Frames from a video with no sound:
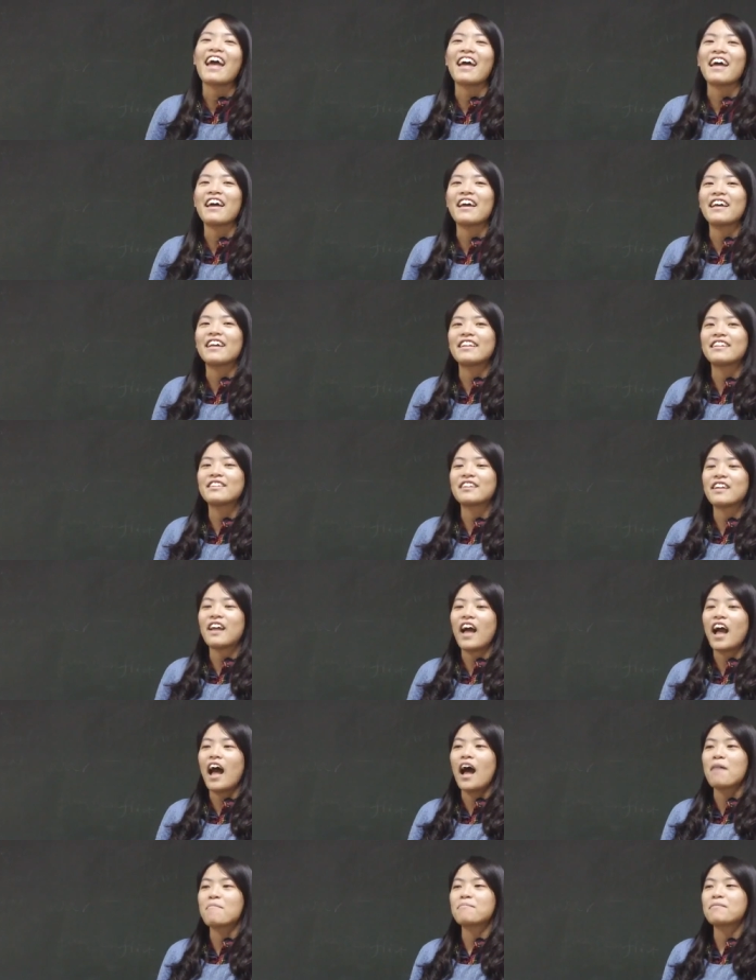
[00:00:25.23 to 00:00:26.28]
and
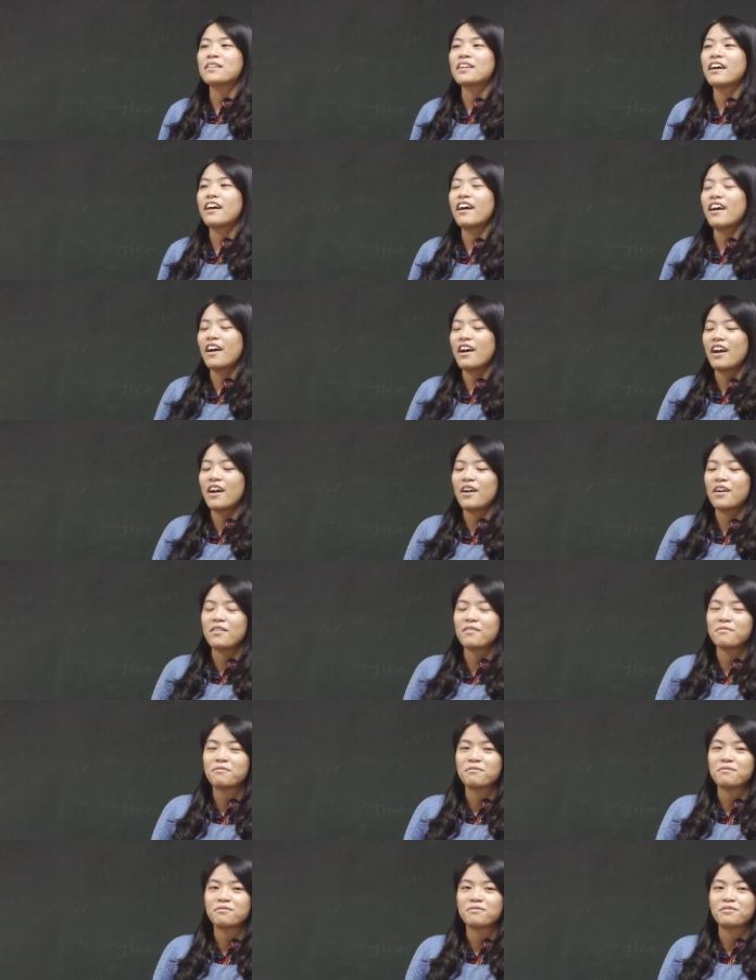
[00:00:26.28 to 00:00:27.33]
I'm the
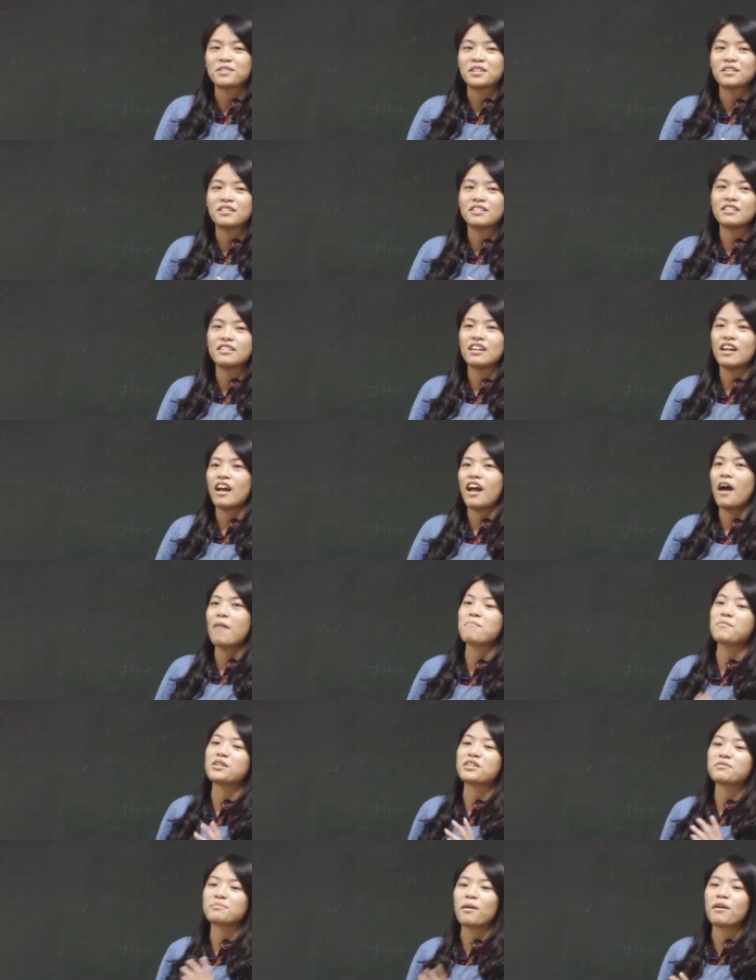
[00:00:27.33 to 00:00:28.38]
I'm
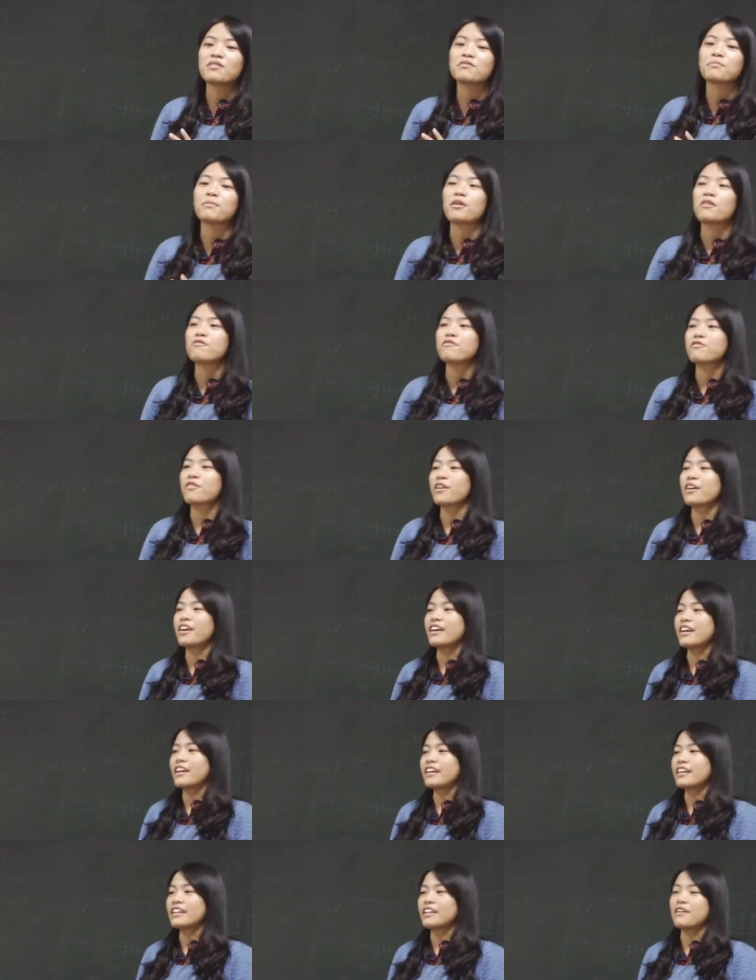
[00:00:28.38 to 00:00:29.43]
responsible
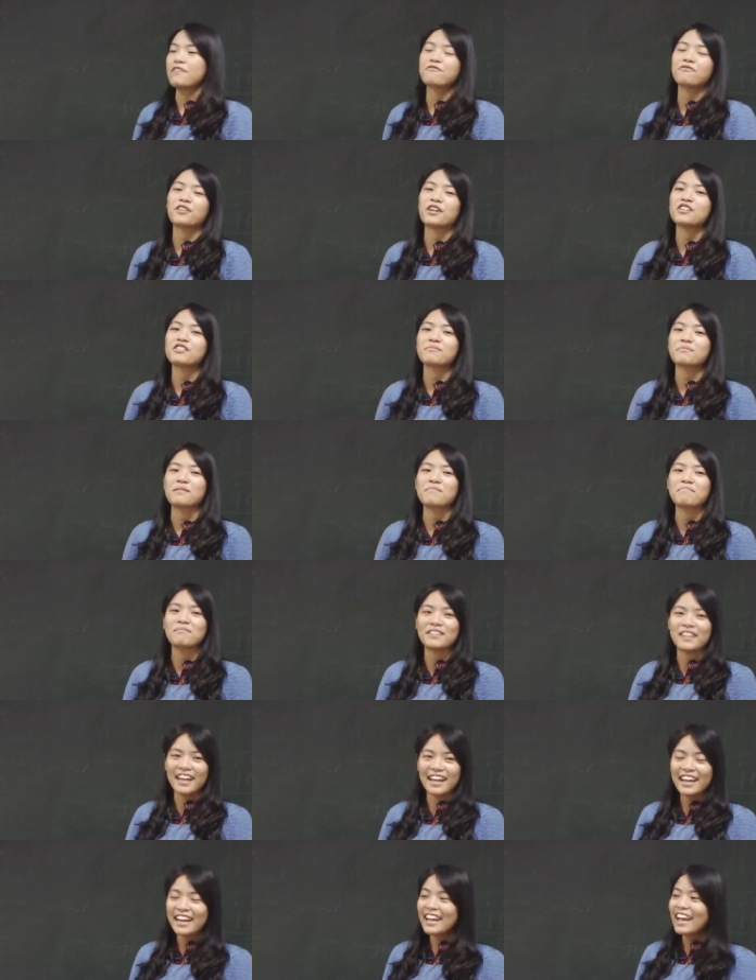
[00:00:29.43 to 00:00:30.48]
for the freshman
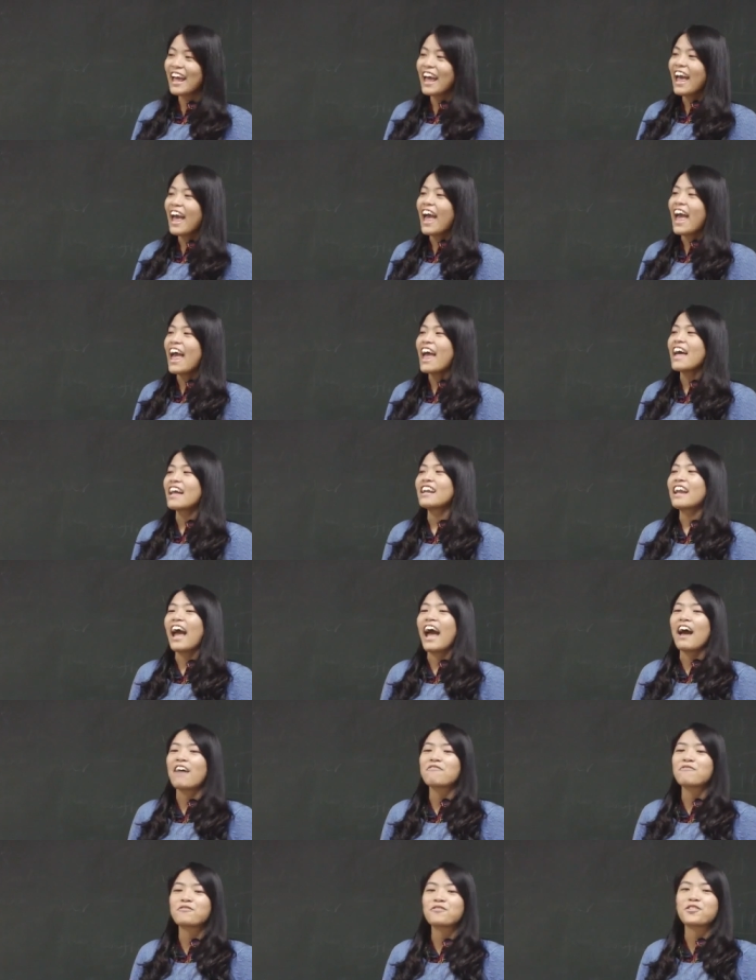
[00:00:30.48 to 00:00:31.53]
play and
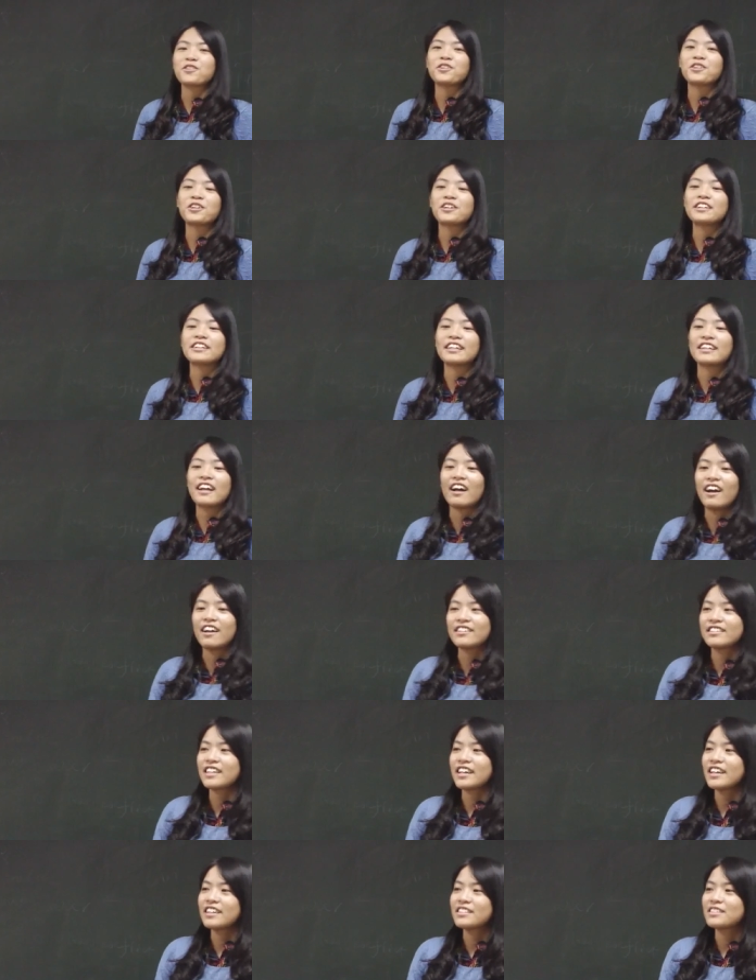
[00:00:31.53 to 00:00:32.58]
after the
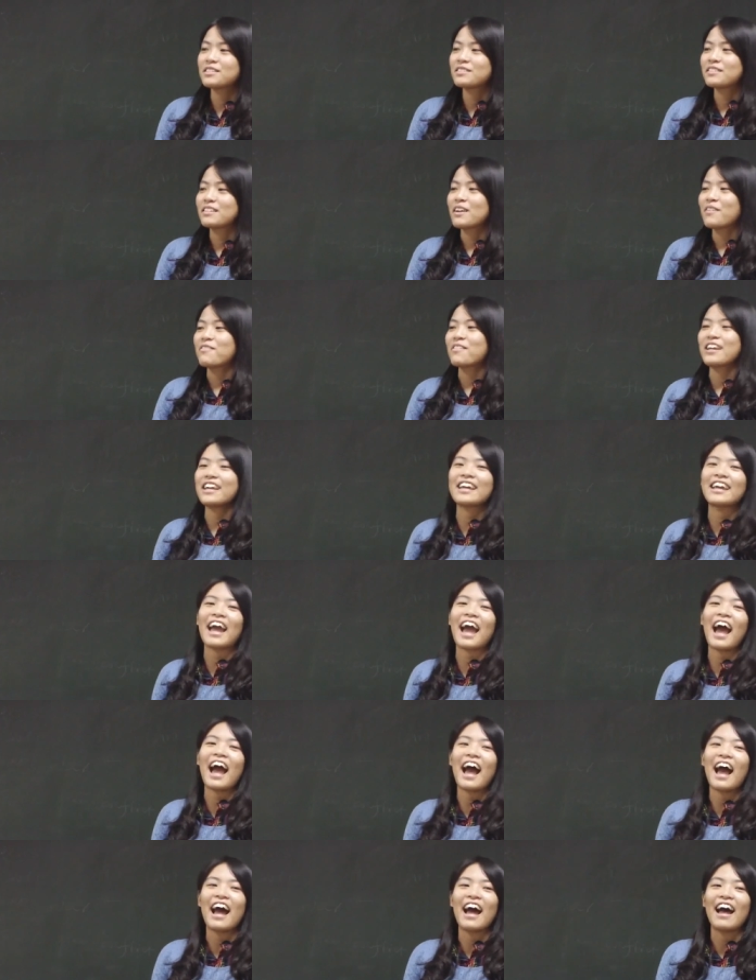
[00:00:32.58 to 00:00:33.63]
contest, we
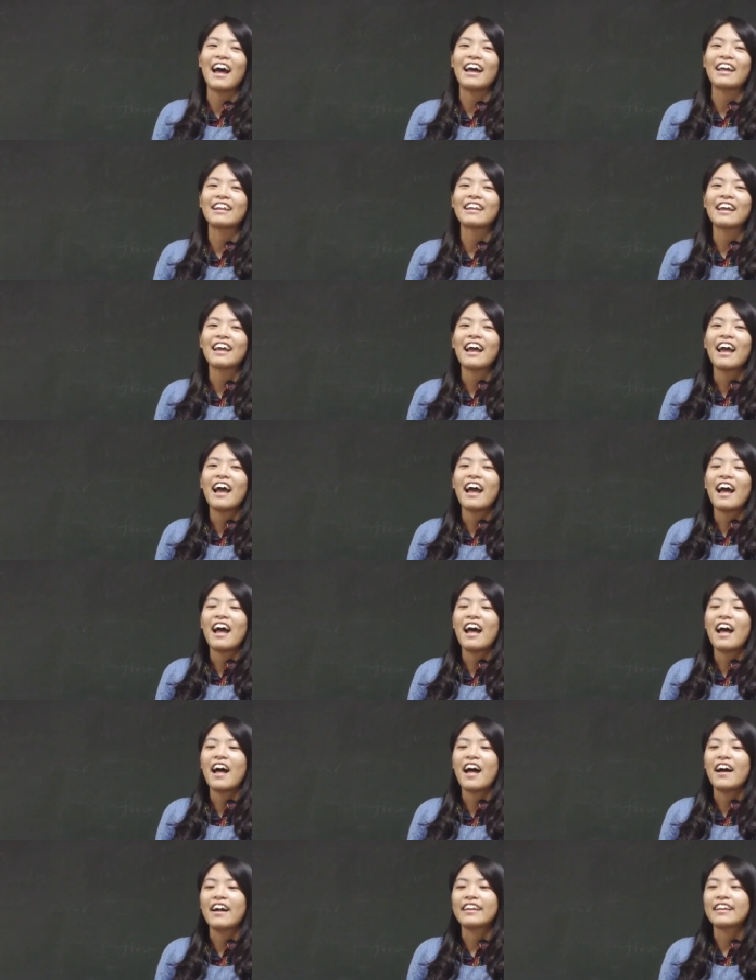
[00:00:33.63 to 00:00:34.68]
had
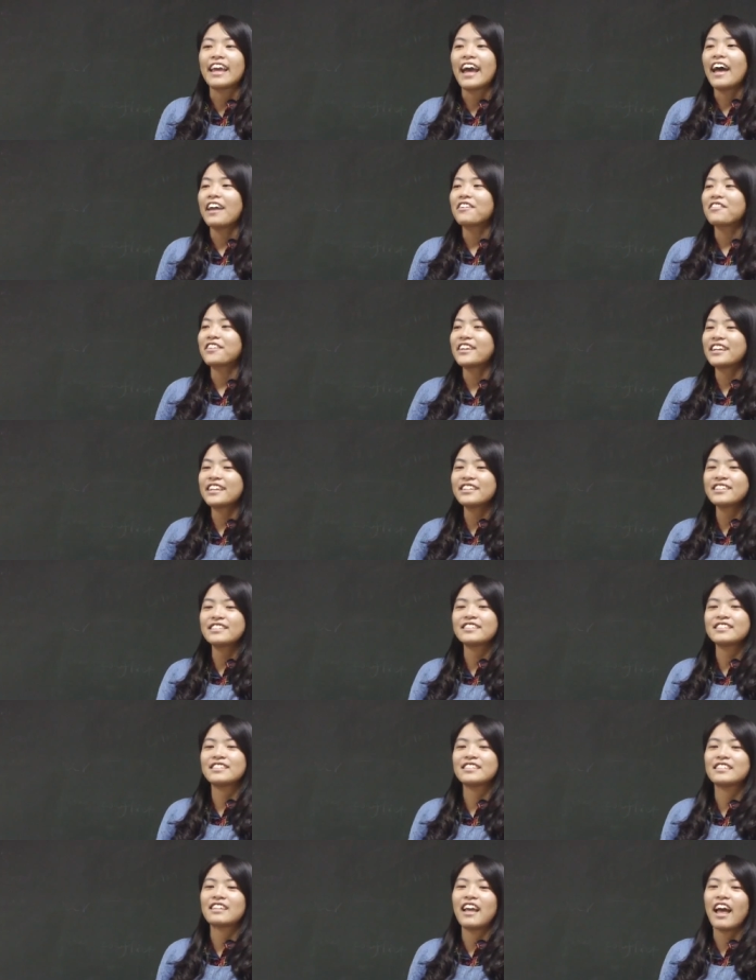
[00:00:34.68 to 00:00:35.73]
uh,
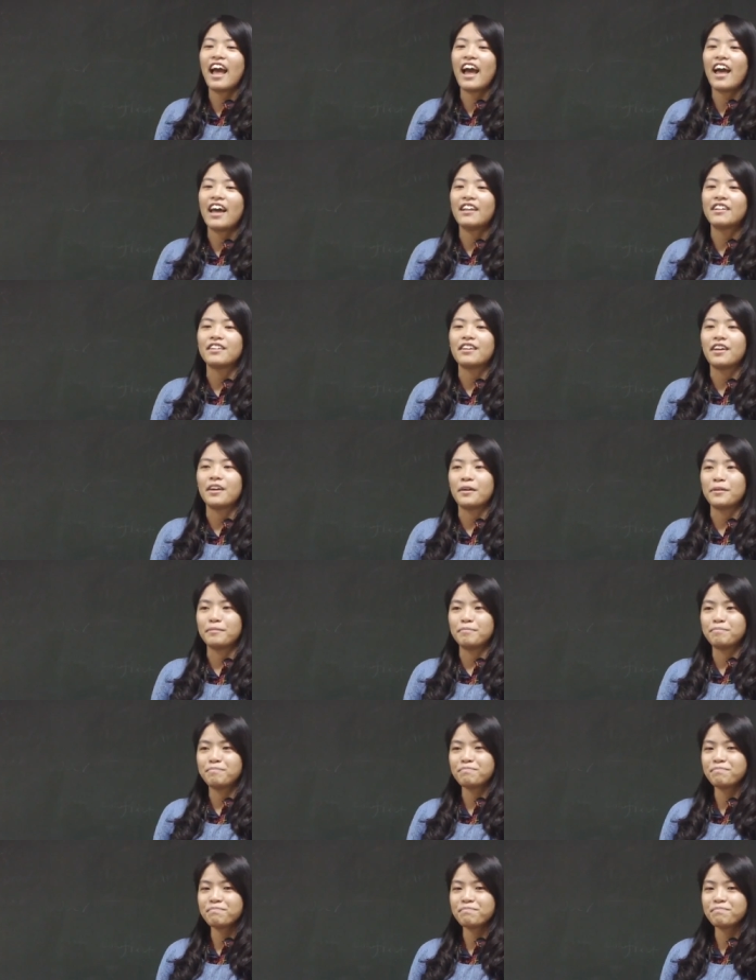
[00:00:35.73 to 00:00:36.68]
gatherings at the